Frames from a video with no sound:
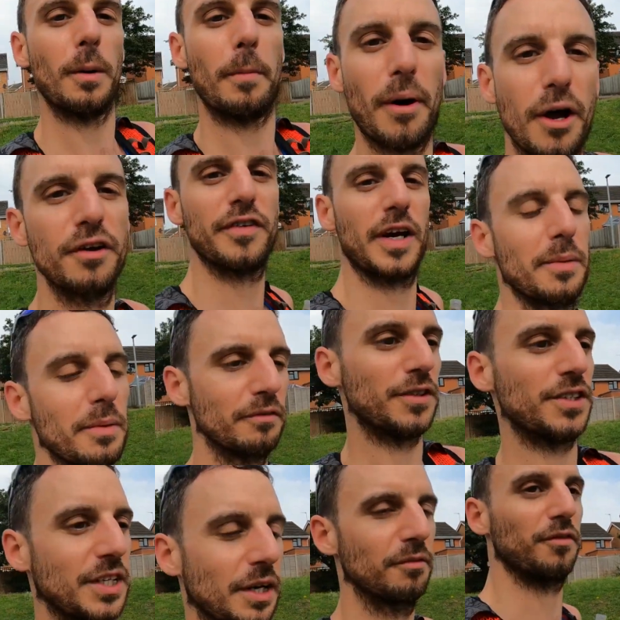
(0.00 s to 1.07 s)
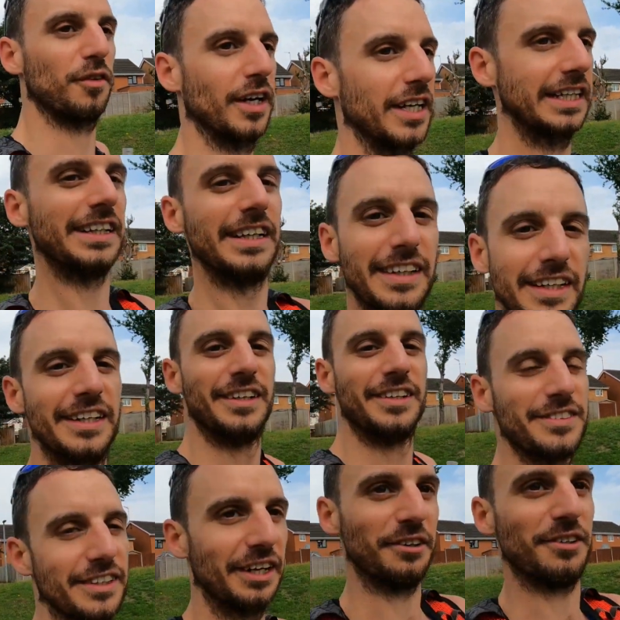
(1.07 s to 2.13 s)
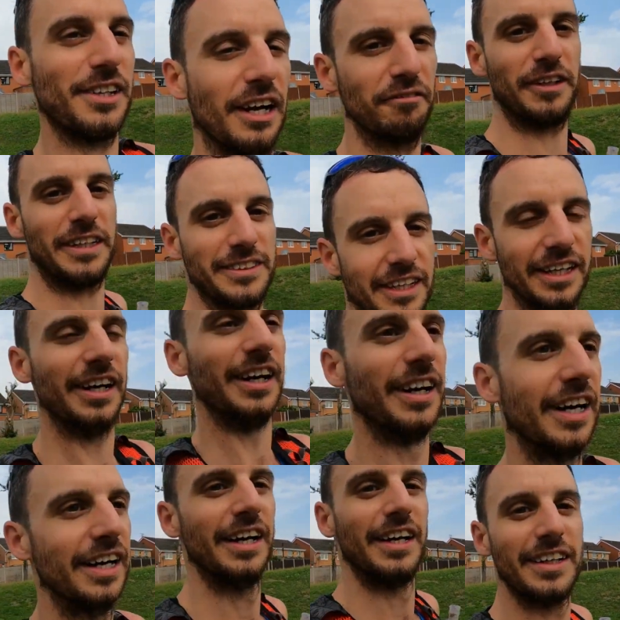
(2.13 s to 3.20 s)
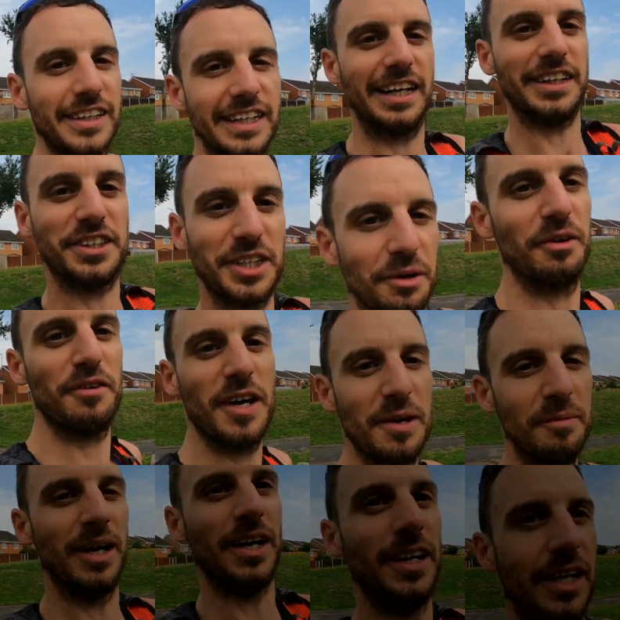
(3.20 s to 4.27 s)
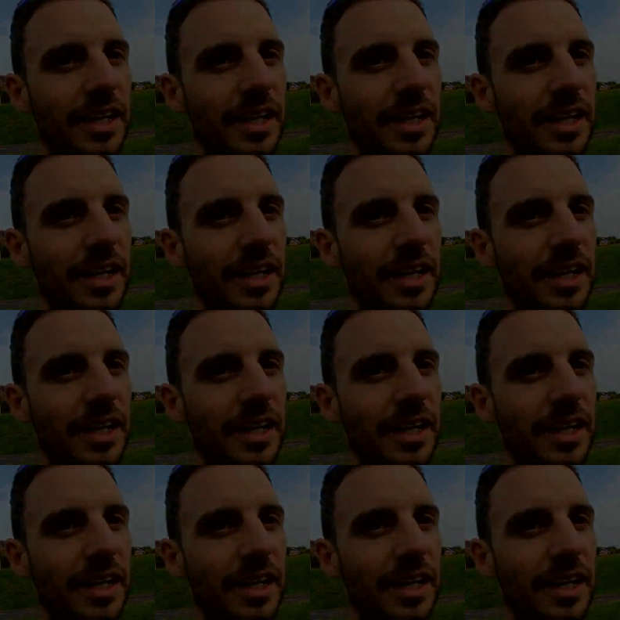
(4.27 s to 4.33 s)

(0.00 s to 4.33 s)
we're both aiming for sub 3, so it's lovely to catch up with him.